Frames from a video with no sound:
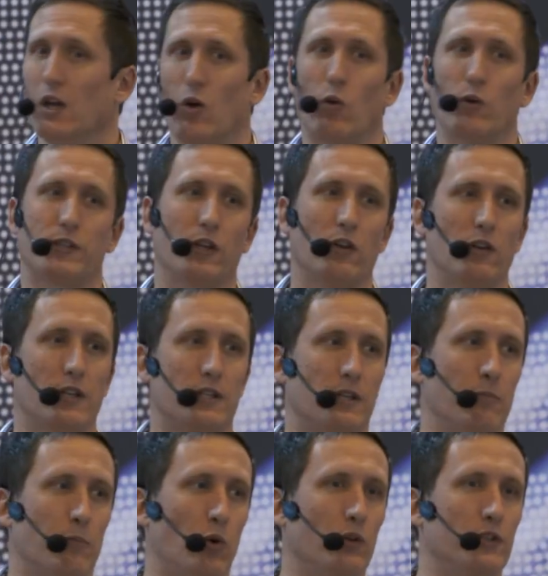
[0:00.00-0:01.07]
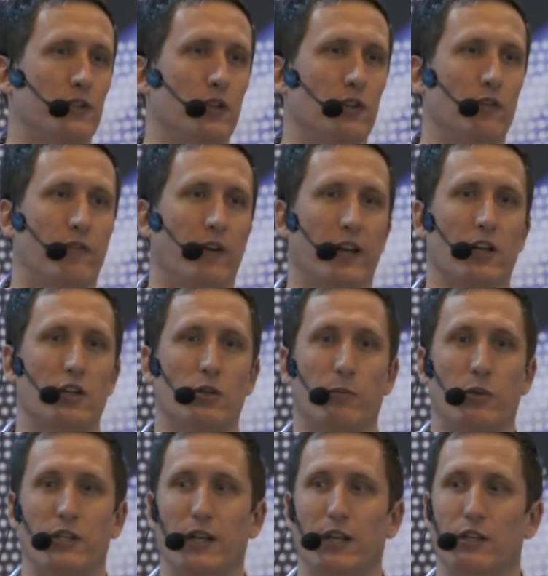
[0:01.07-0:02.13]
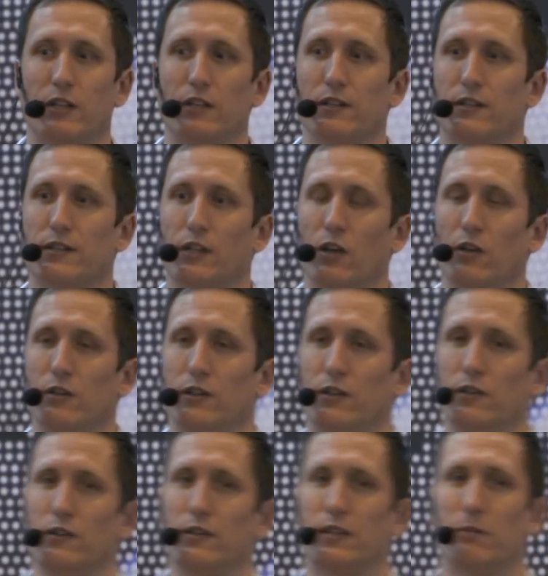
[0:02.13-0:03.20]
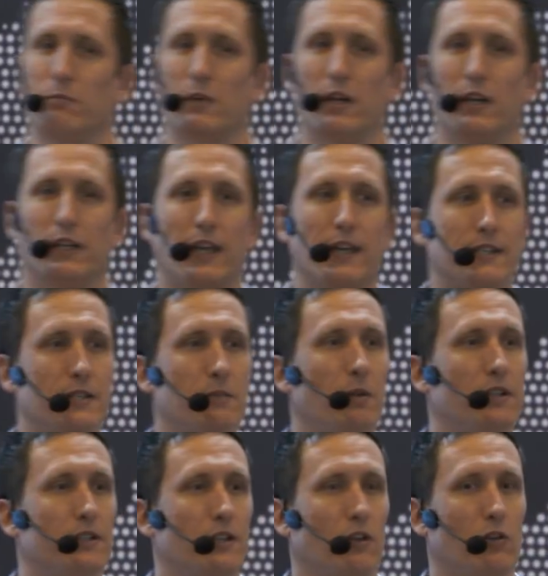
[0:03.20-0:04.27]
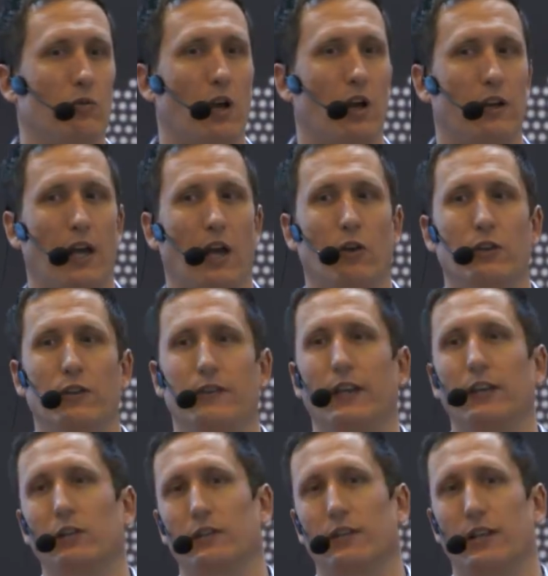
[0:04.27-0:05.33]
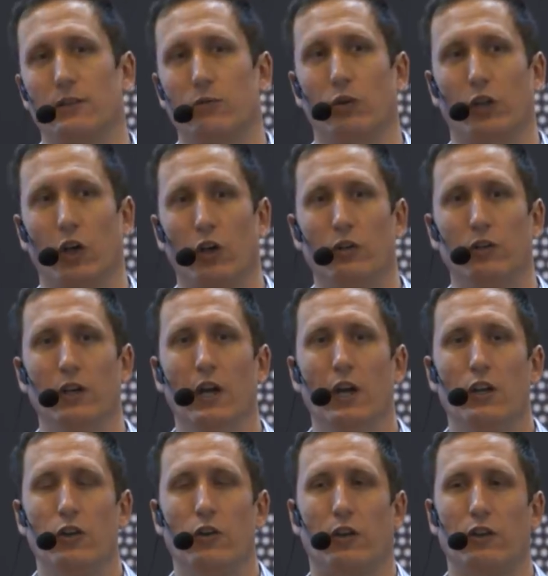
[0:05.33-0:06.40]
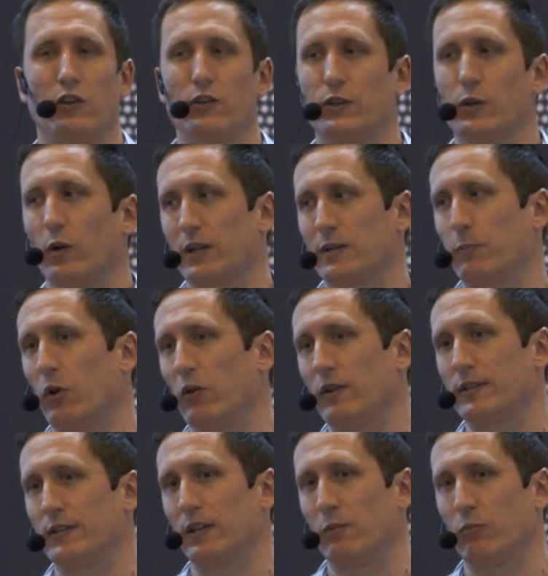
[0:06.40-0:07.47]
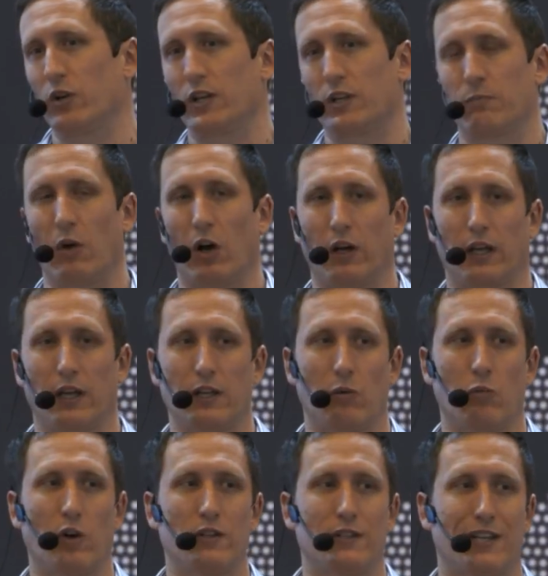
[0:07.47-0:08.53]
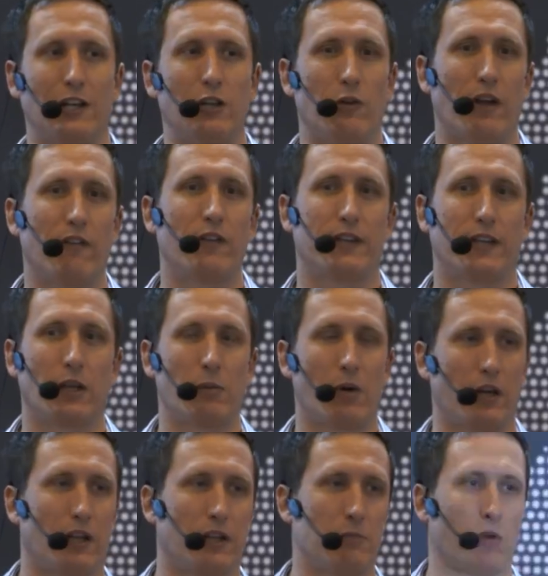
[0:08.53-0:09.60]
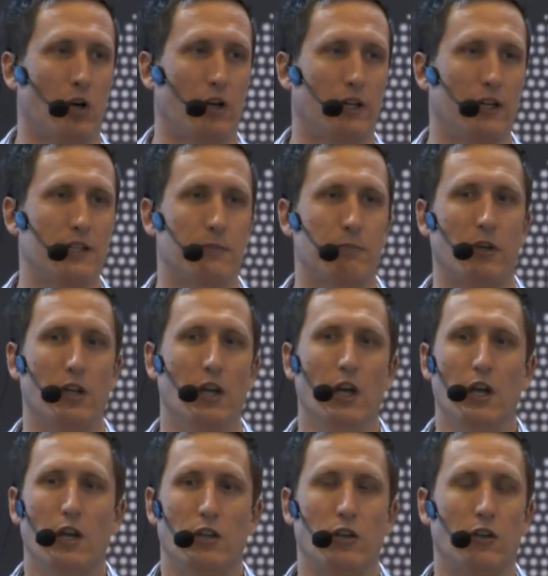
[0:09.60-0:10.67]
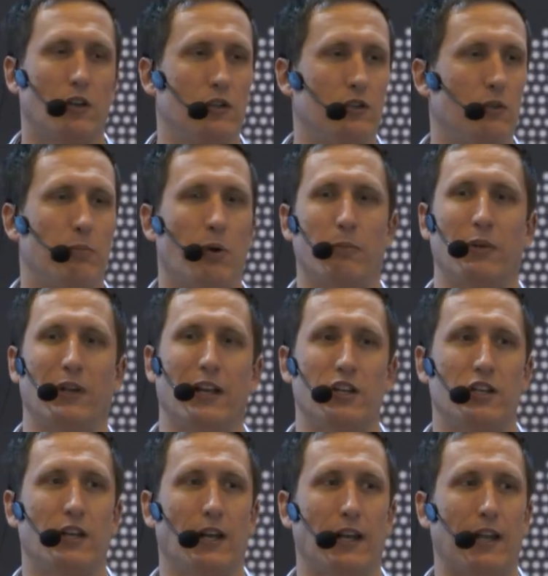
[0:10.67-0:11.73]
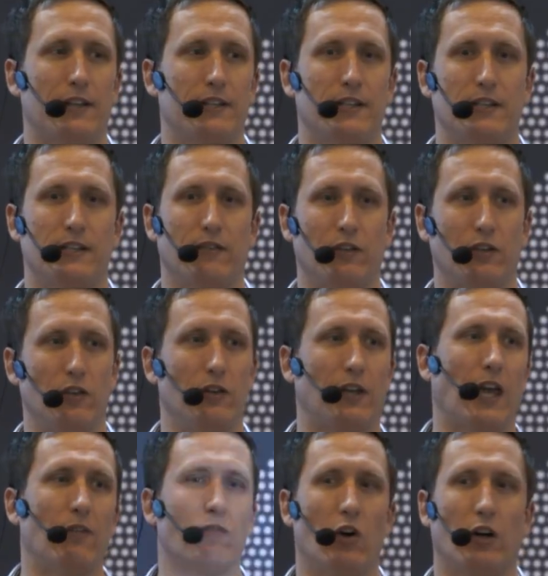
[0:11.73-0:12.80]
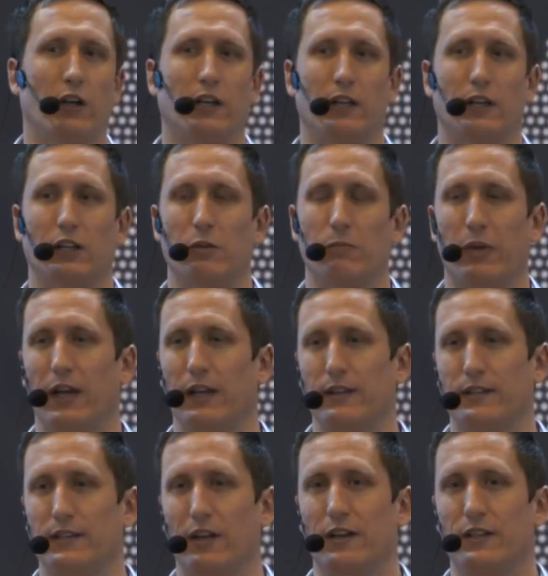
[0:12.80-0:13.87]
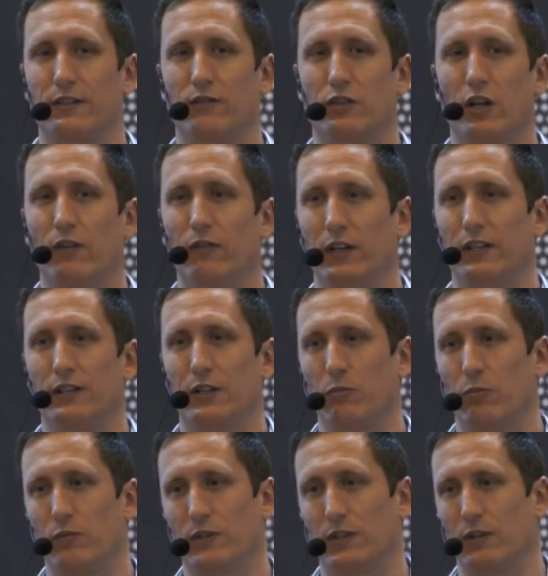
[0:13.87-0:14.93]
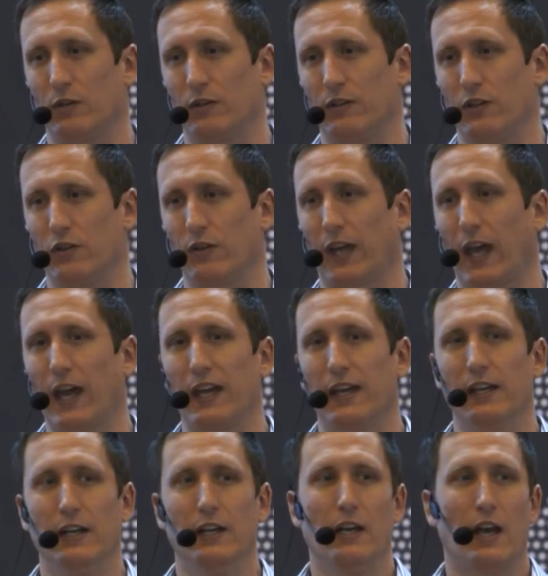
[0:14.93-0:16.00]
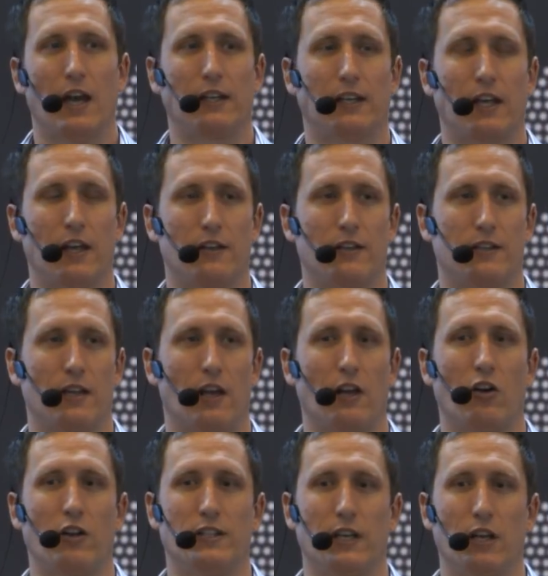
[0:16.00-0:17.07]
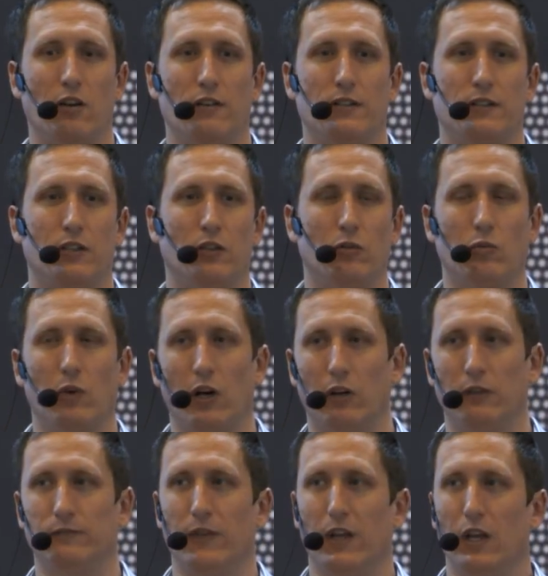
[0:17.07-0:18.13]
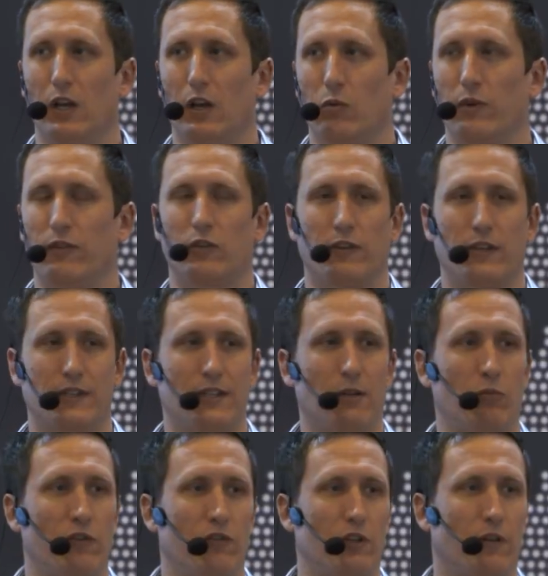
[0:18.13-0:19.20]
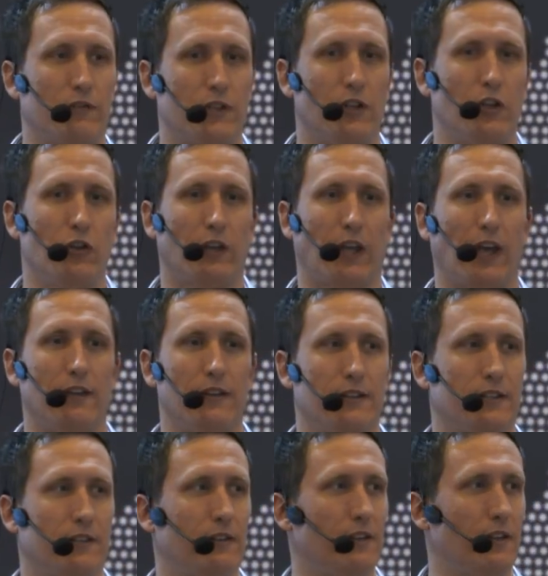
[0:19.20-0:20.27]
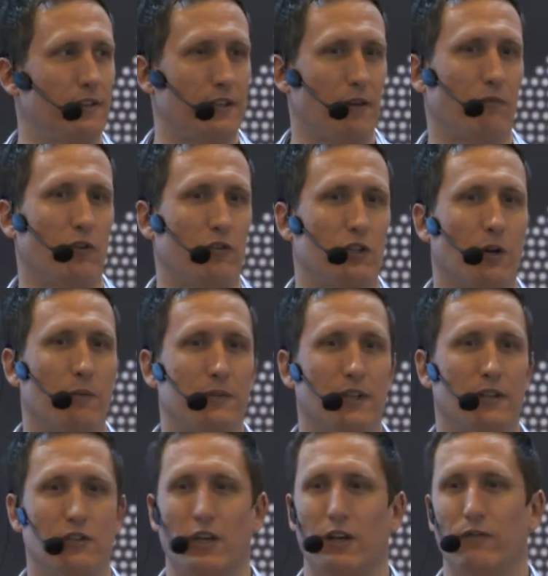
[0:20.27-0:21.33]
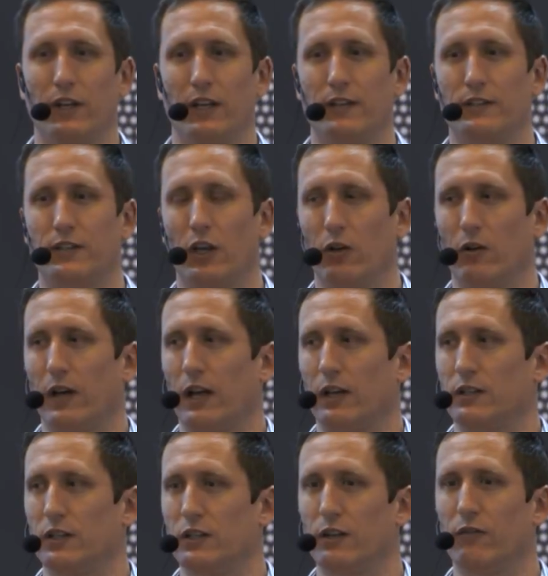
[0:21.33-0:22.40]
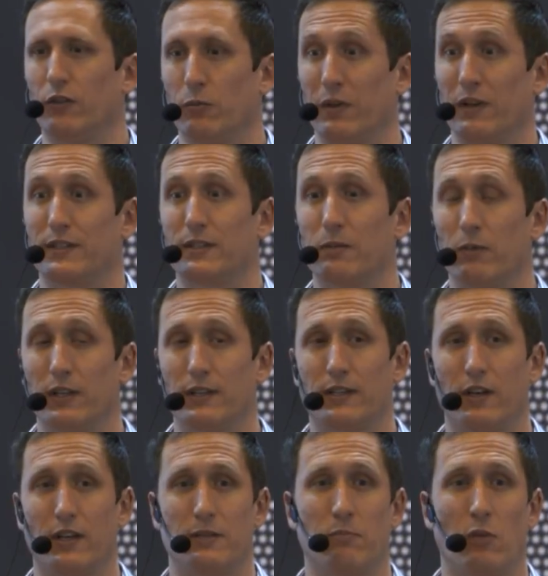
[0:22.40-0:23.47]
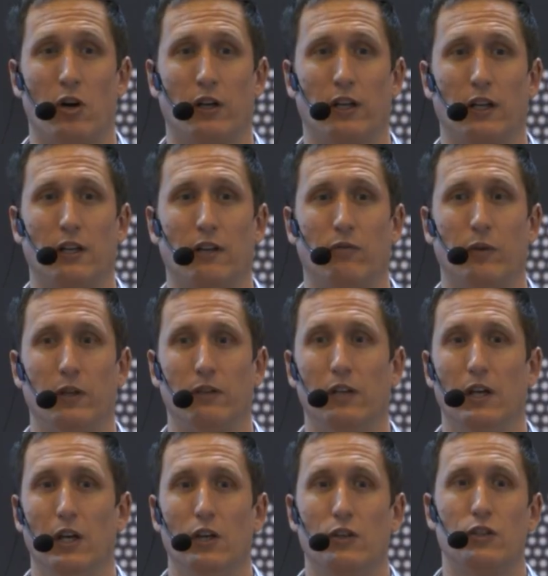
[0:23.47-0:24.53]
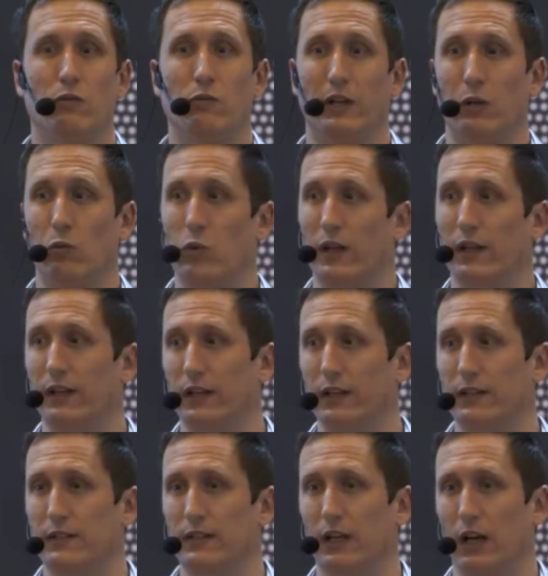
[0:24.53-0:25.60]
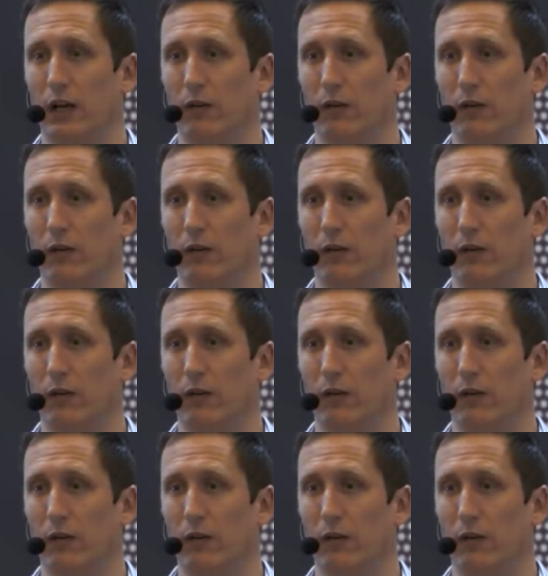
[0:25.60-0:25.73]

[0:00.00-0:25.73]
Also, it's important to do financial projections, so to do some guesstimates on how you think things will go. You can use your experience in the British market. It won't tell you everything about other markets, but you can do population analysis of the UK market and compare the size of Germany to the UK and get an idea as to, well, we've got this number of shops in the UK, this number of shops in Germany, so actually Germany will be a similar sized market if we do really well in it.